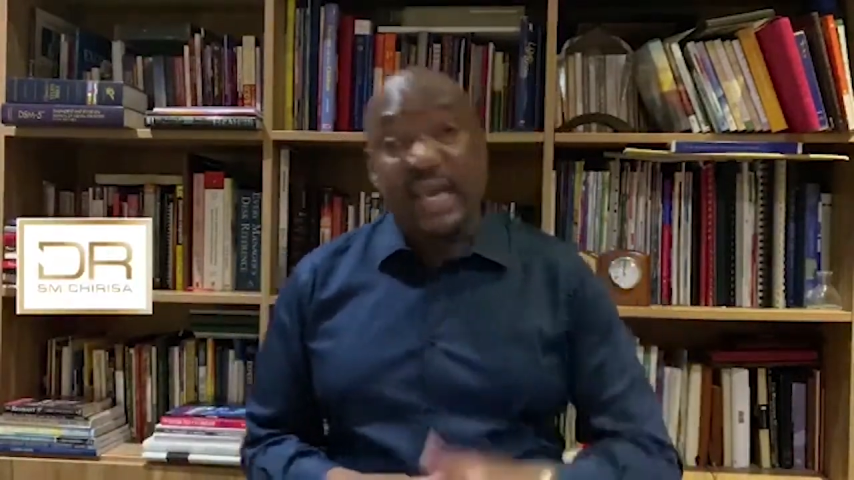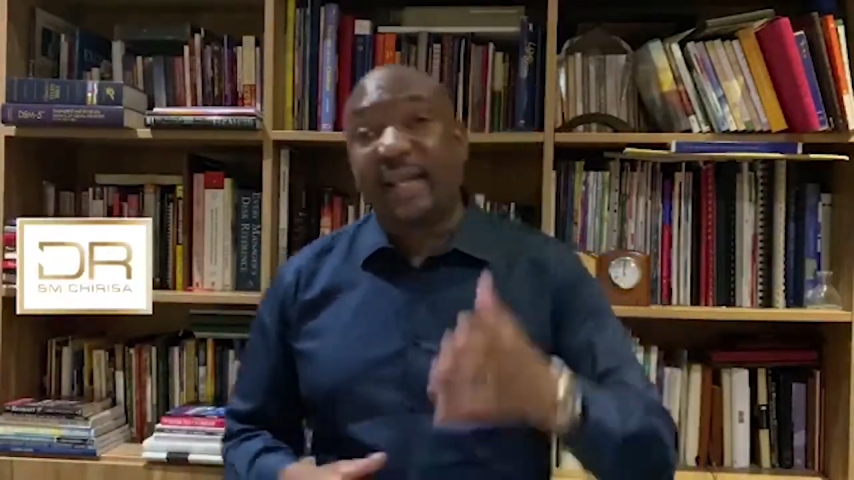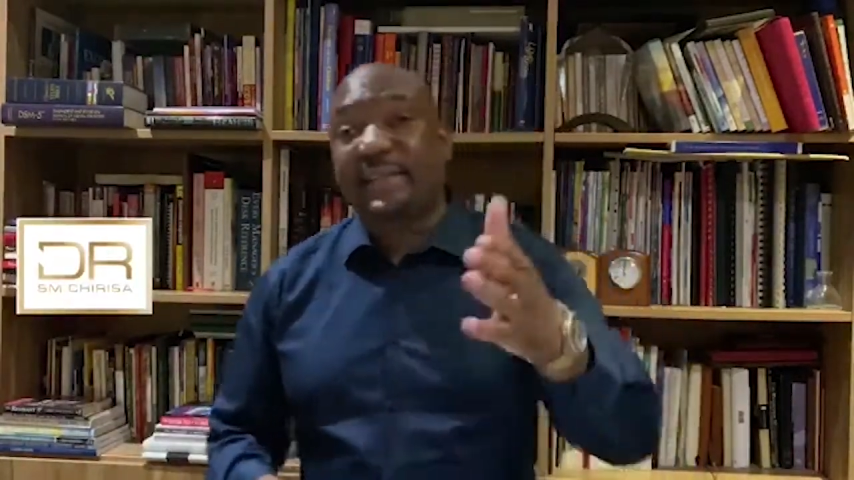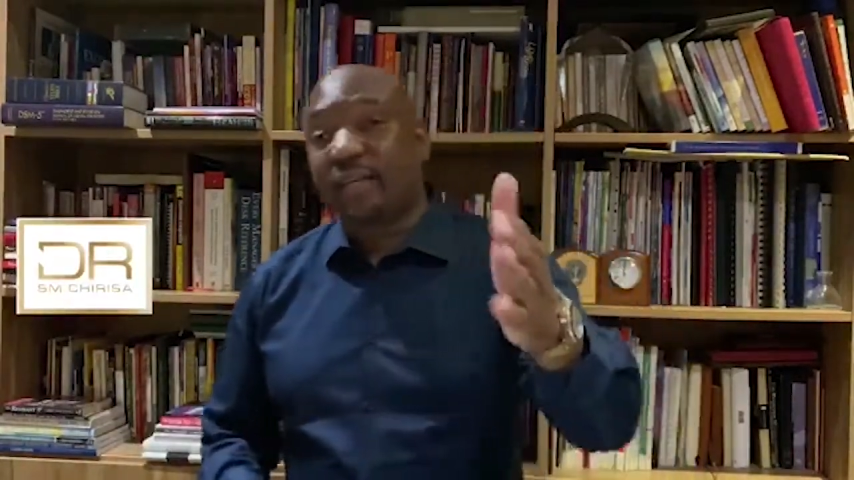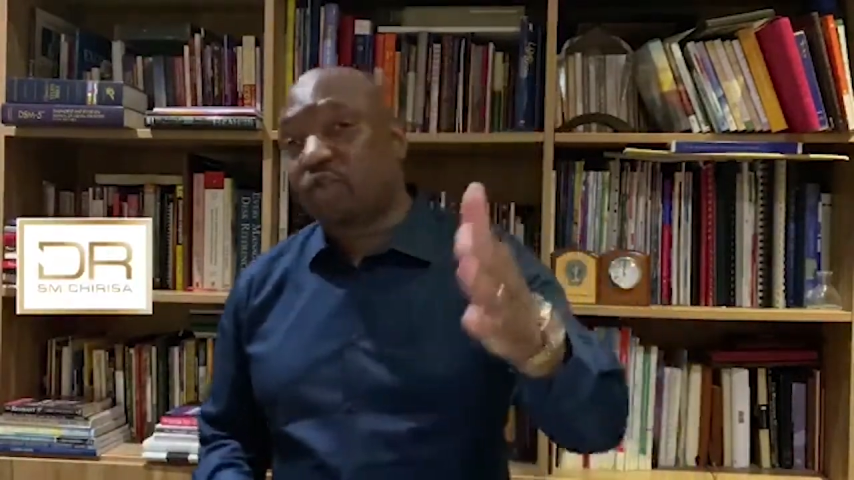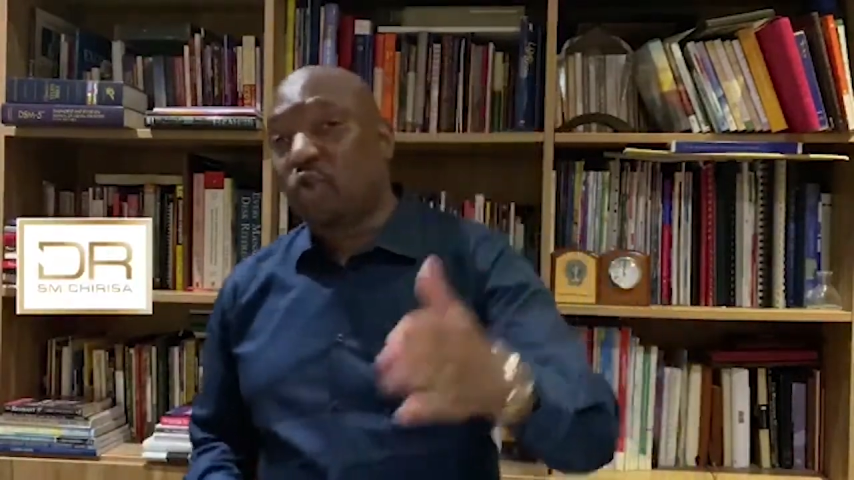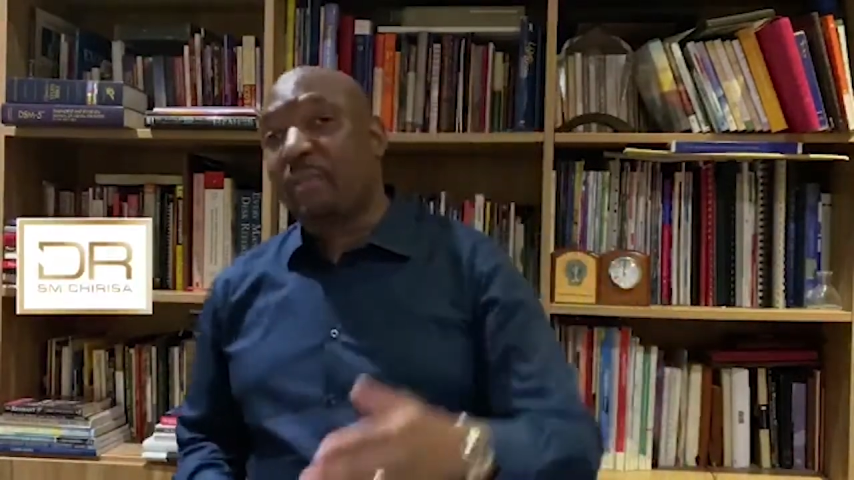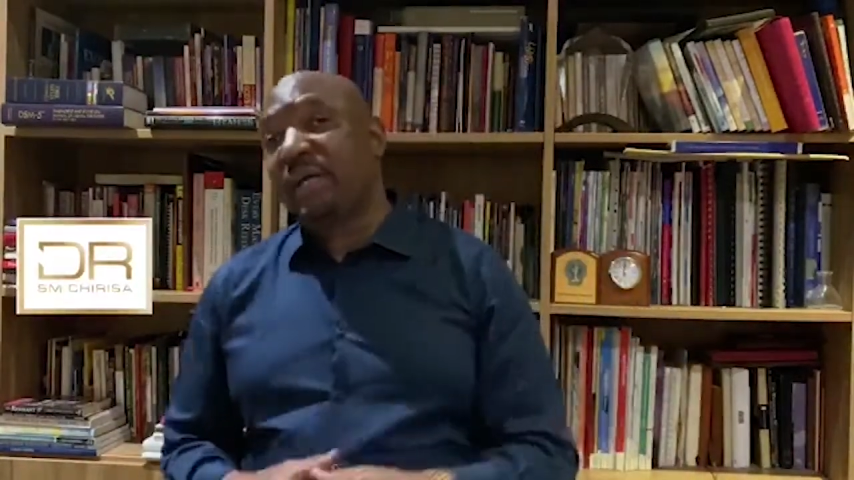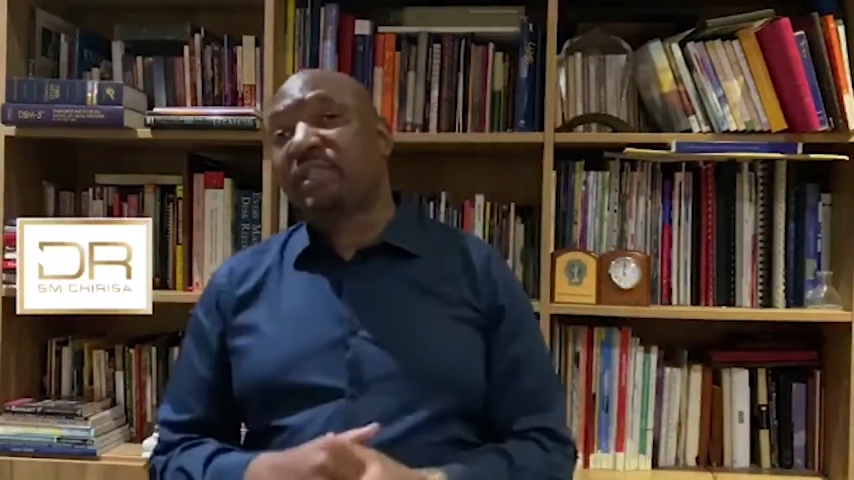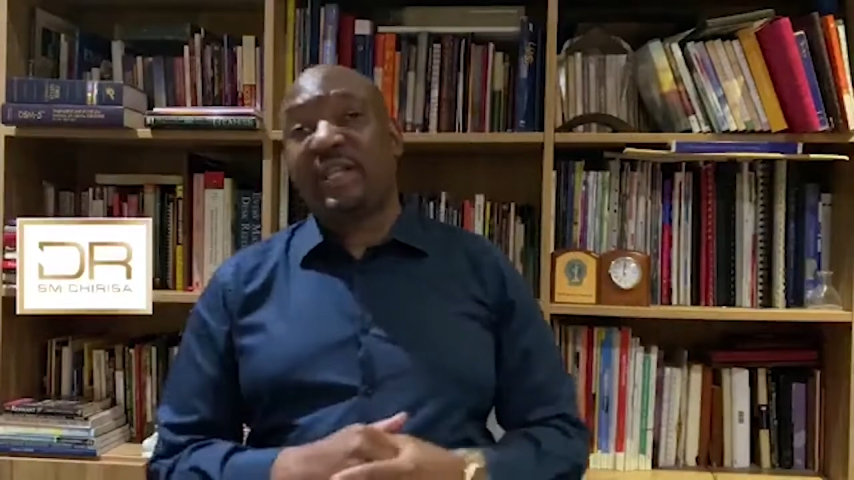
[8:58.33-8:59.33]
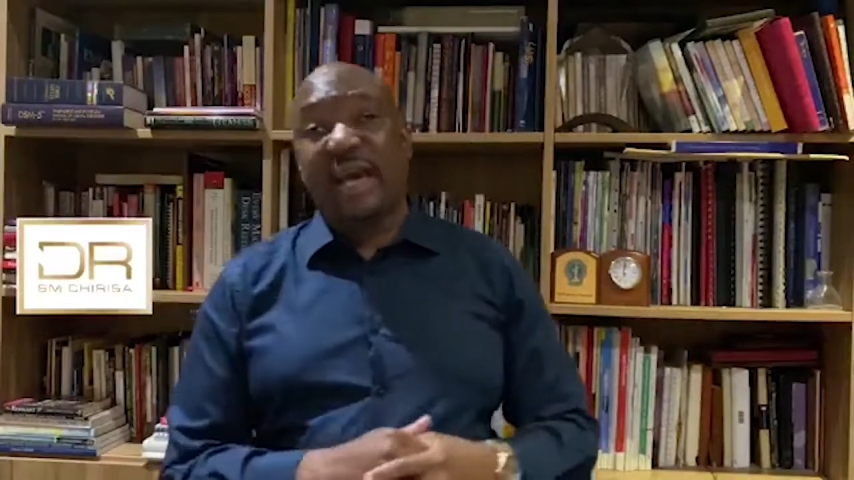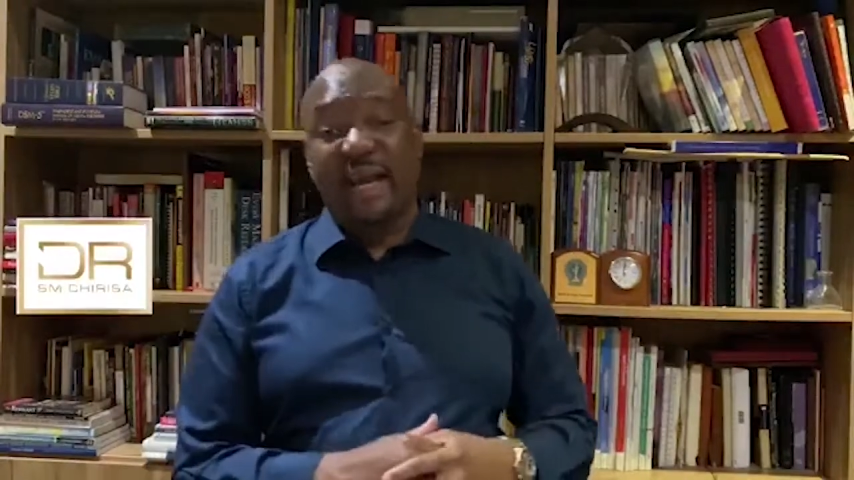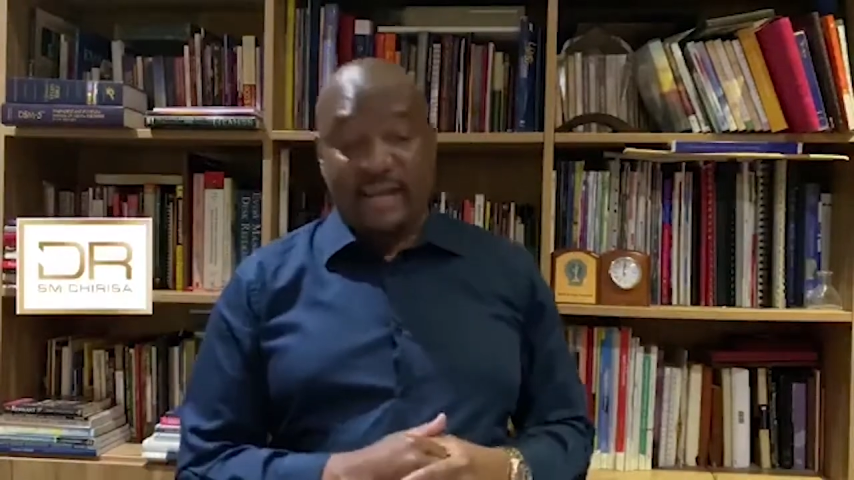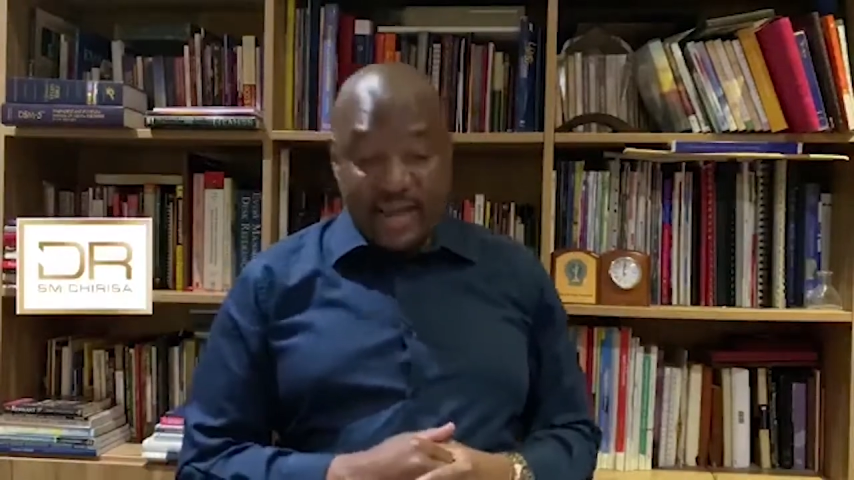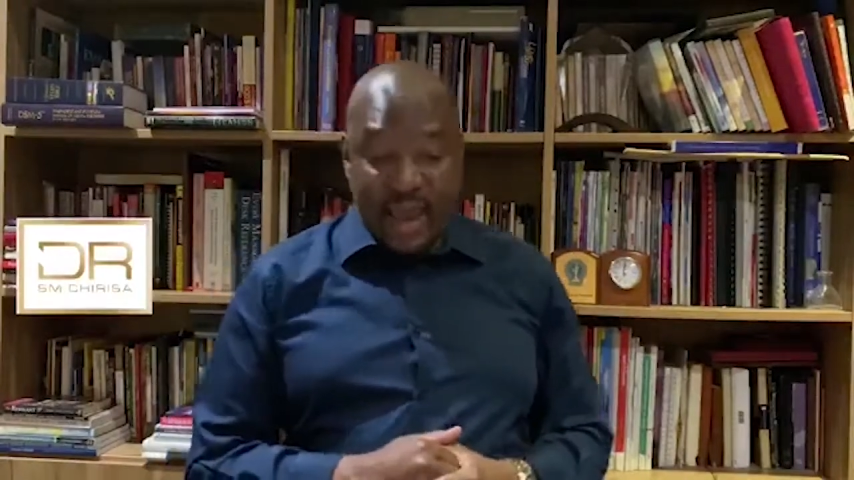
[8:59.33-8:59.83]
Eating too much
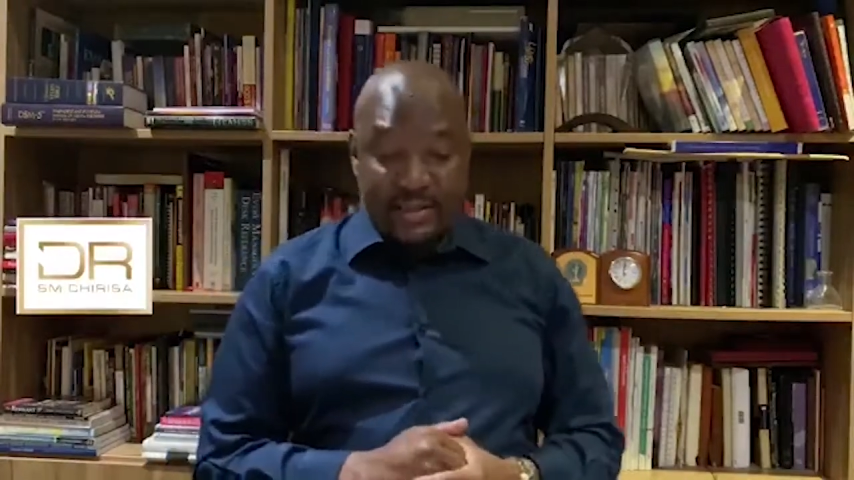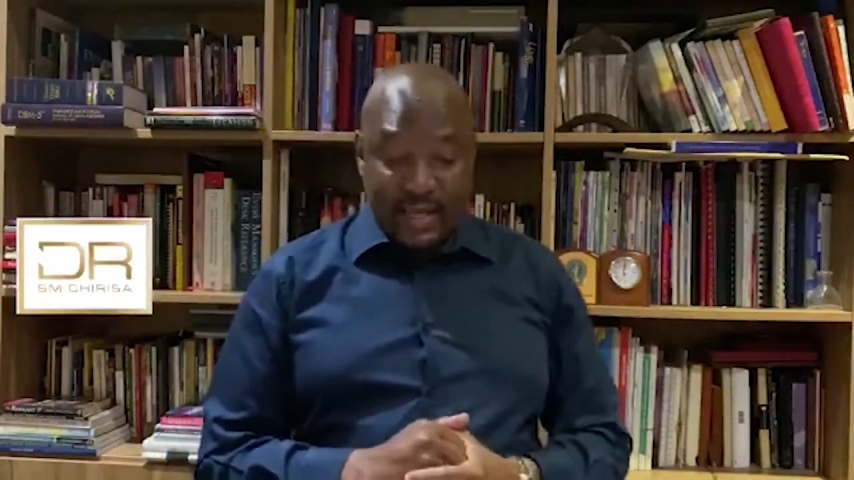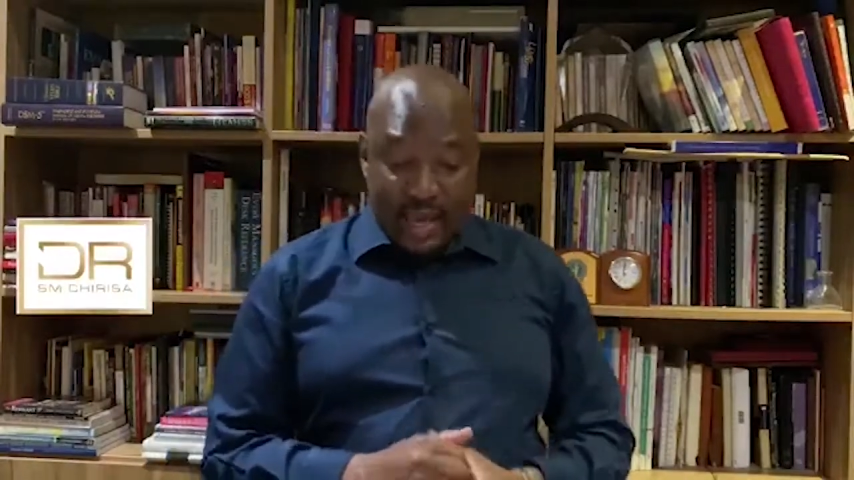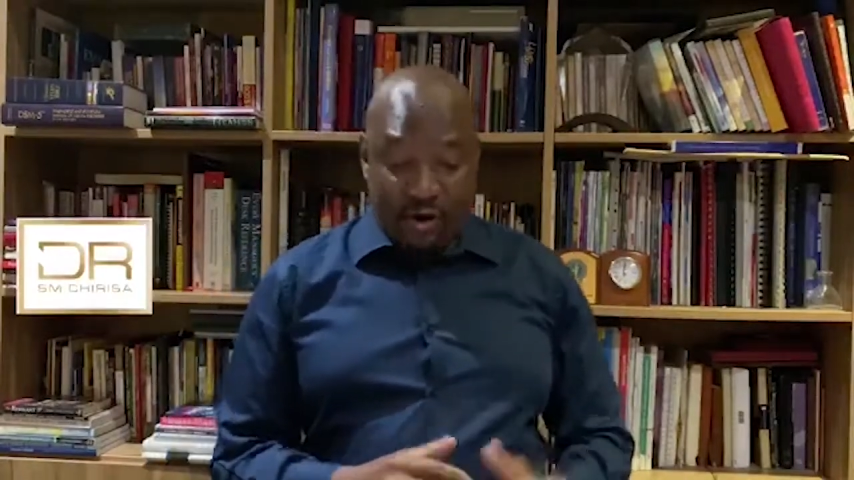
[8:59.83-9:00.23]
late at night.